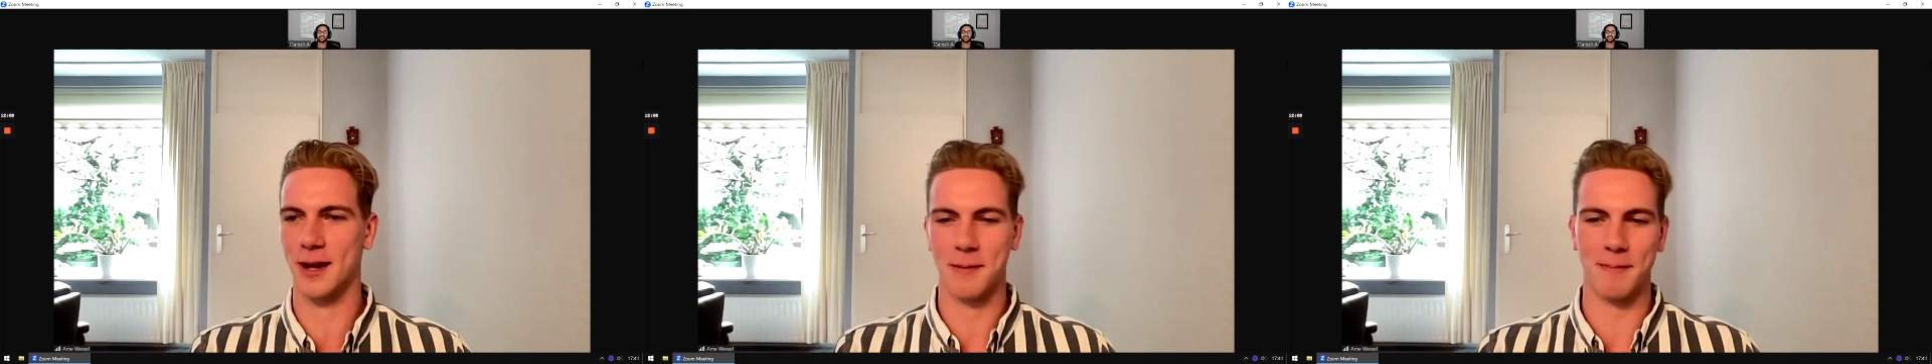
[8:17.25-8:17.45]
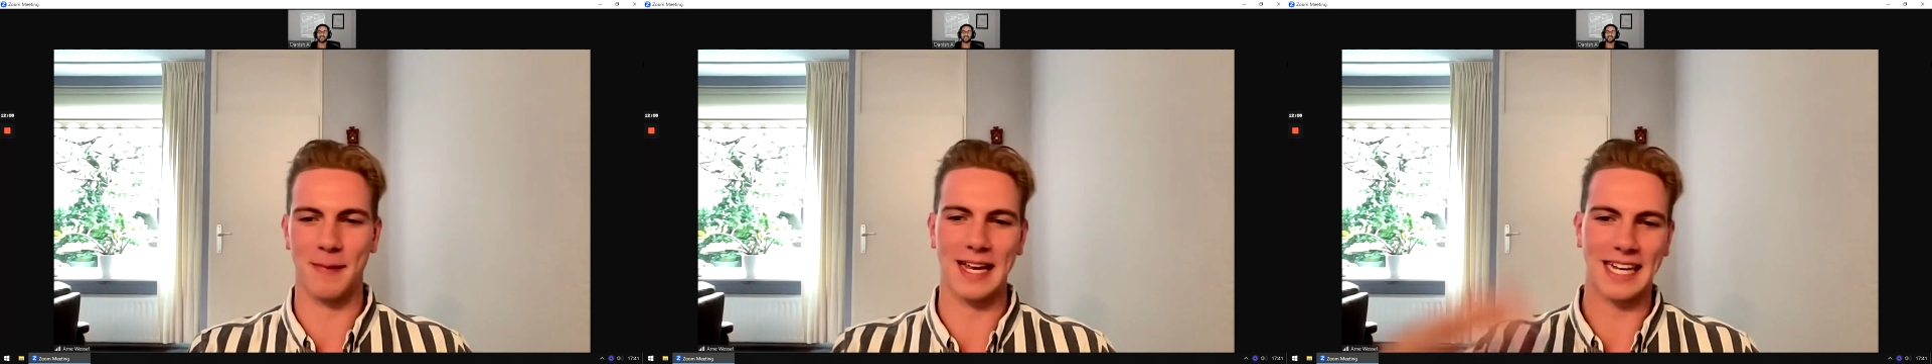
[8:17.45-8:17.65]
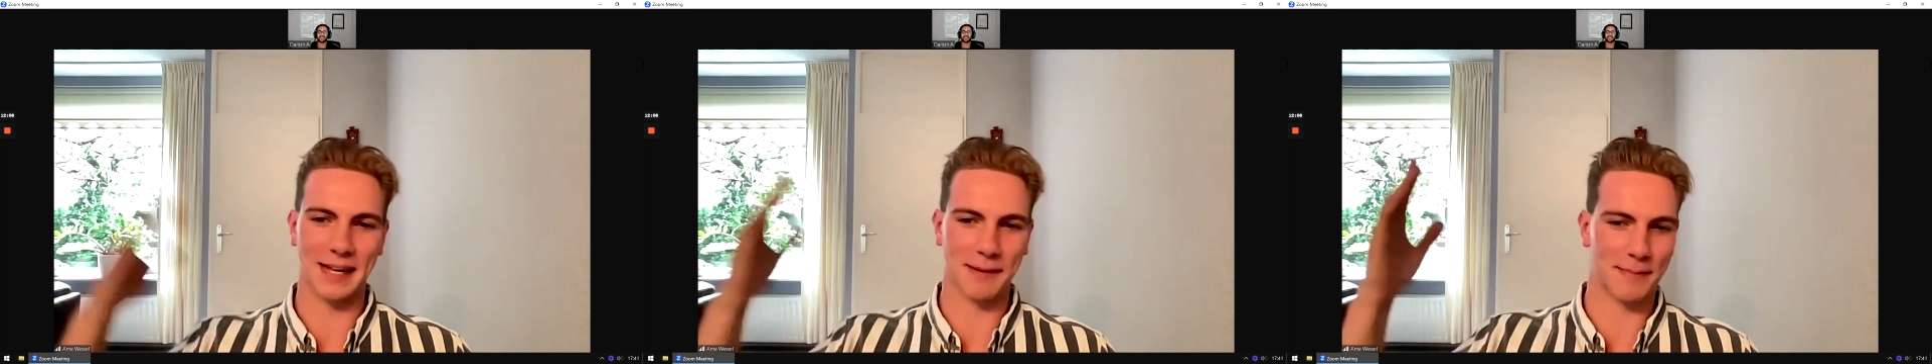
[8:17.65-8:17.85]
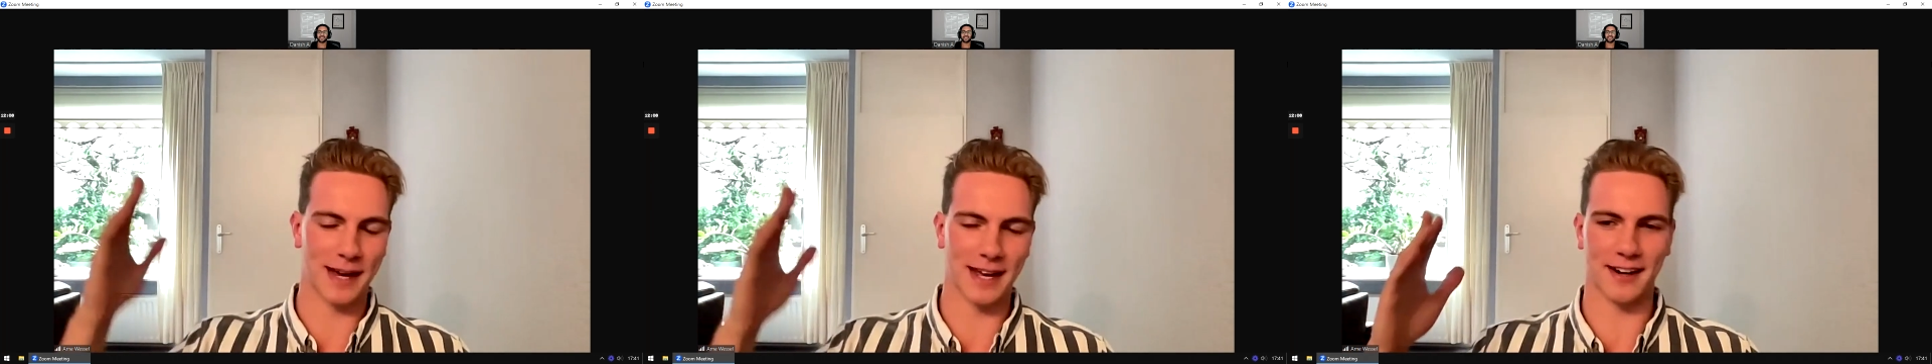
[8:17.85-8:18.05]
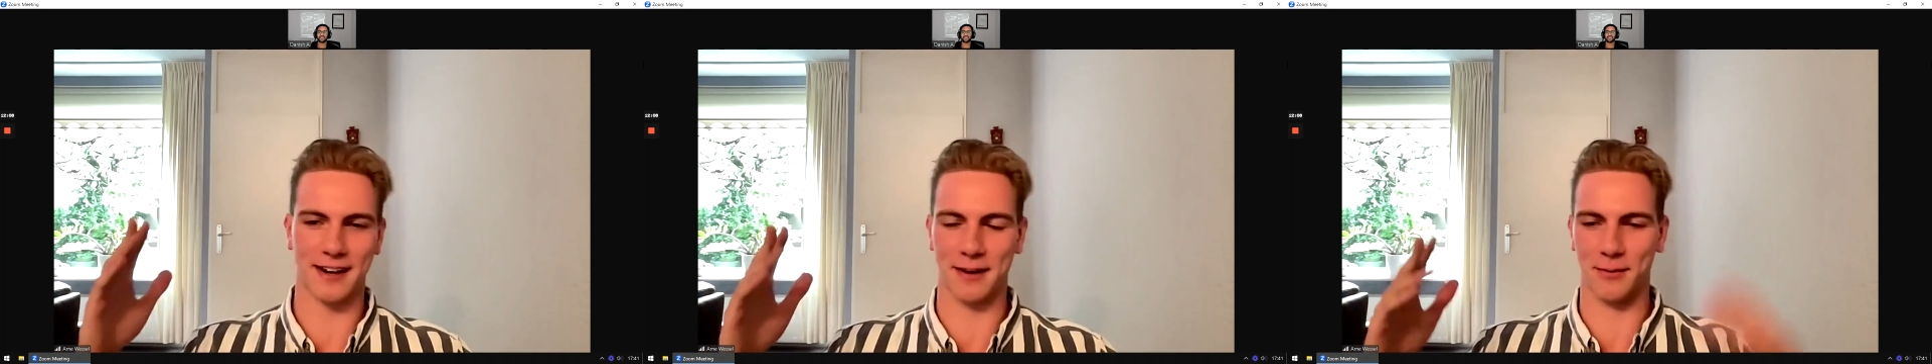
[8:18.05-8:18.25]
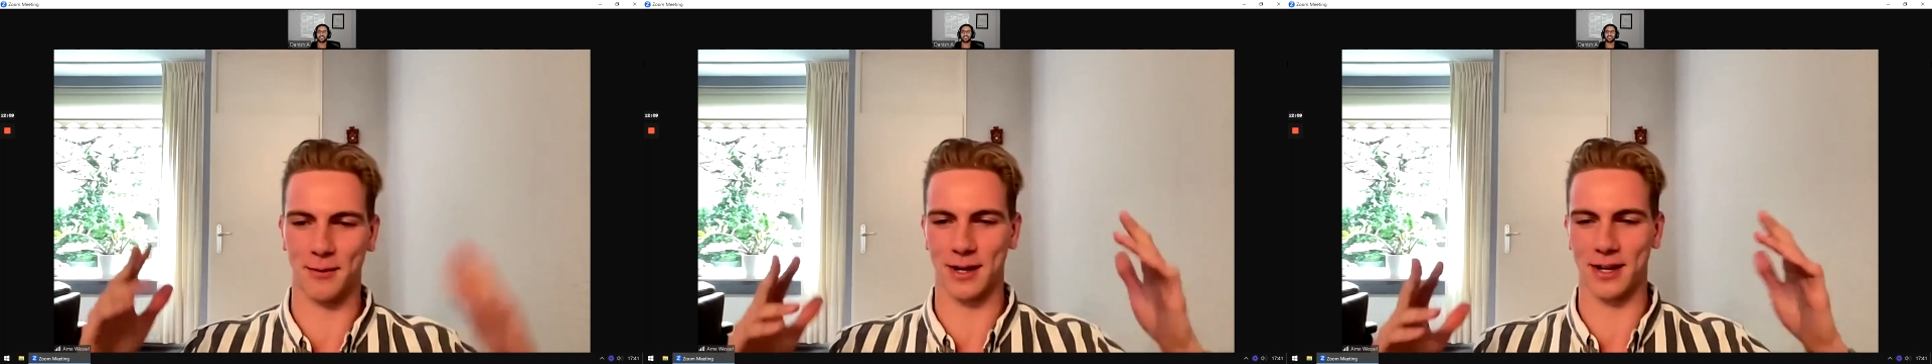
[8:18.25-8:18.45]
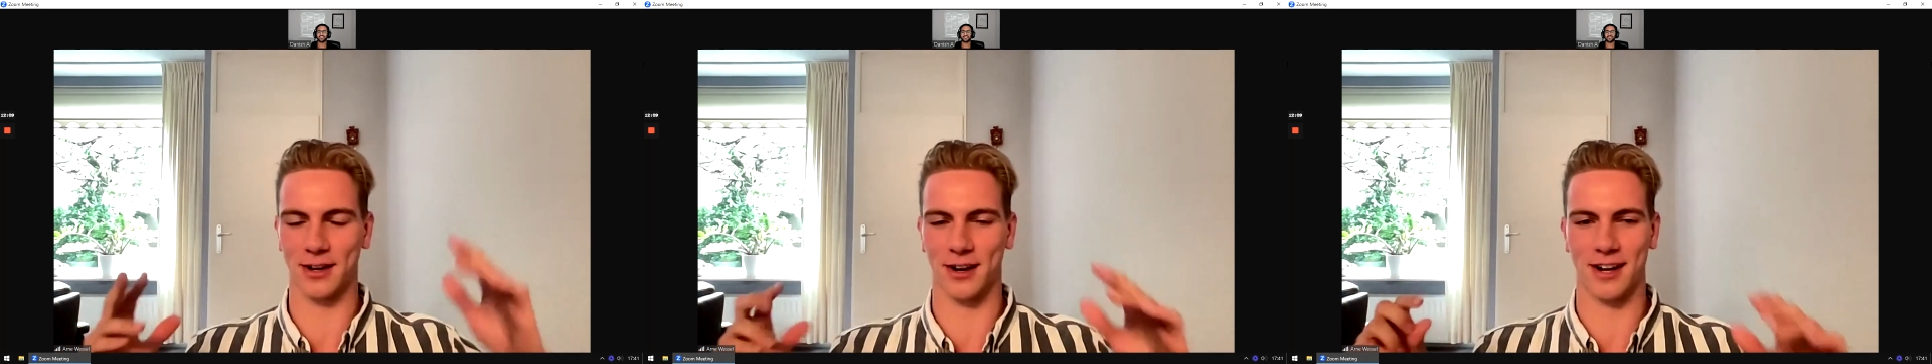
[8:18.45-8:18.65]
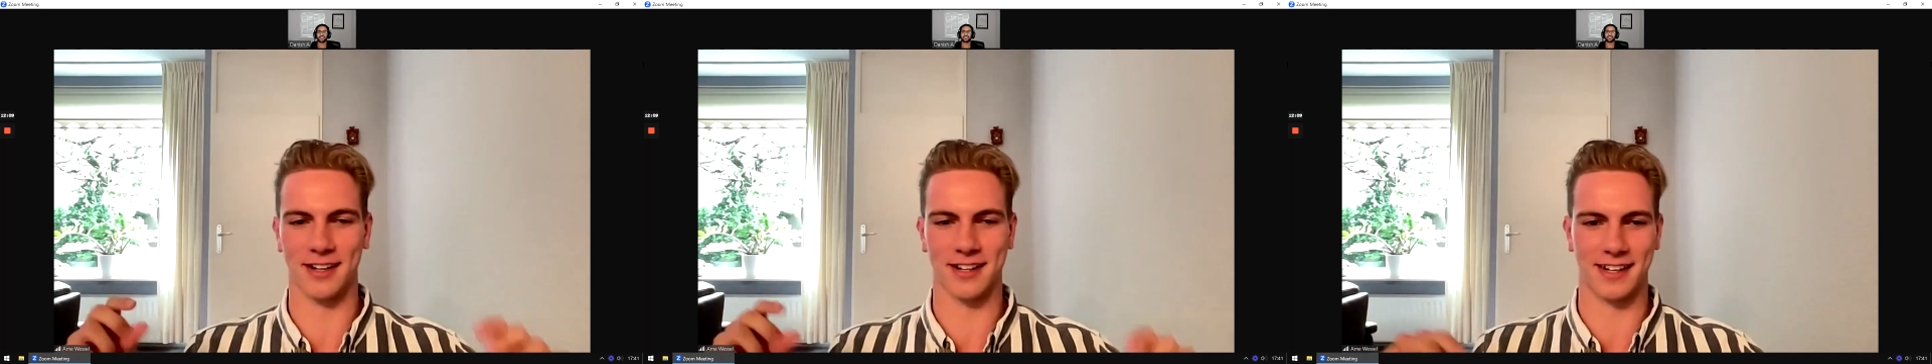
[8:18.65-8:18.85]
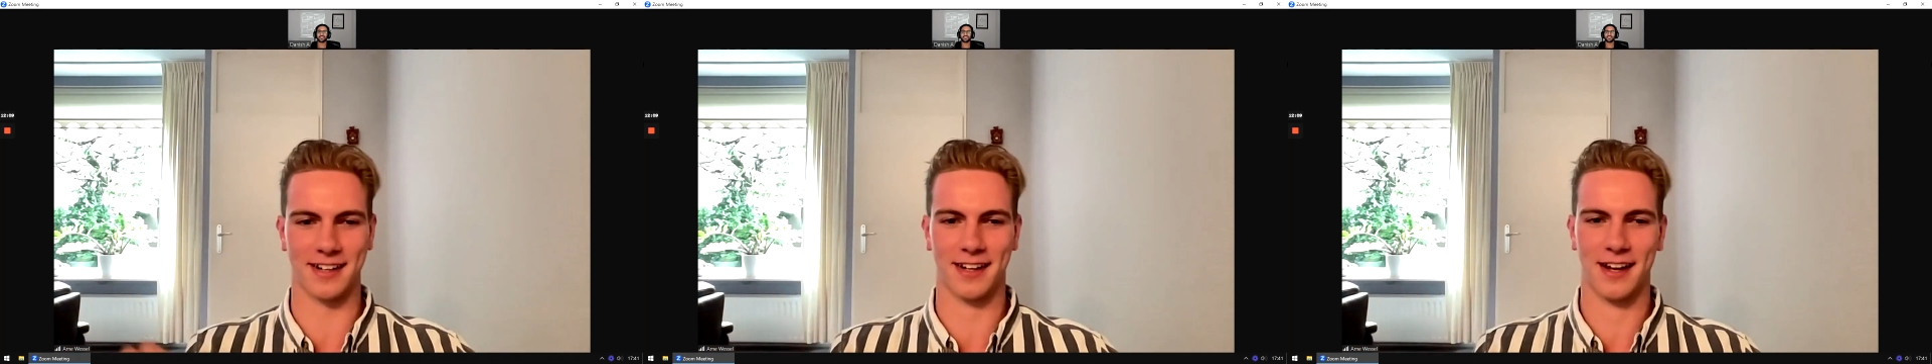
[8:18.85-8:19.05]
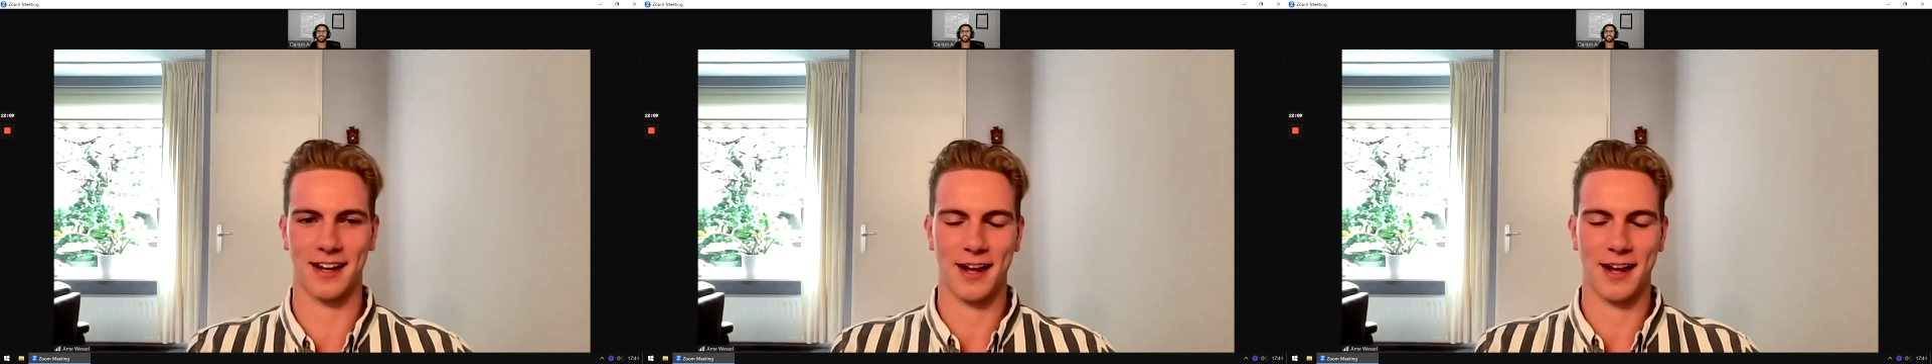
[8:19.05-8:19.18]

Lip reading: make it better and whatnot, and